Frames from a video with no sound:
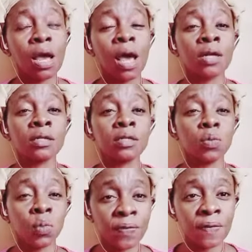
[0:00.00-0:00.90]
and
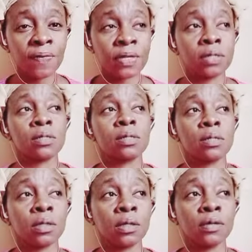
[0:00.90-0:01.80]
weather that
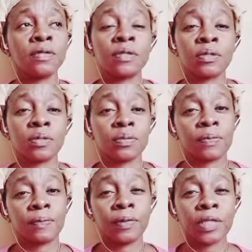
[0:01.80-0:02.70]
is
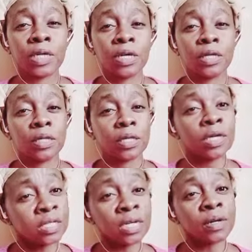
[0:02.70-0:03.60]

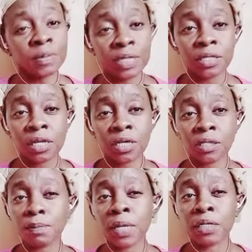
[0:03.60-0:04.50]
interrupted, yes,
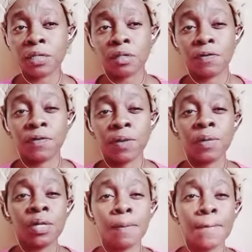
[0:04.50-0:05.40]
but
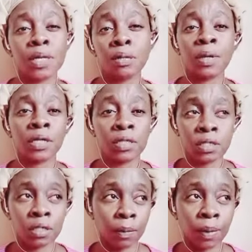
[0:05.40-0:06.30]
very minimally
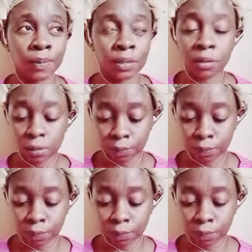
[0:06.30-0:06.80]
interrupted.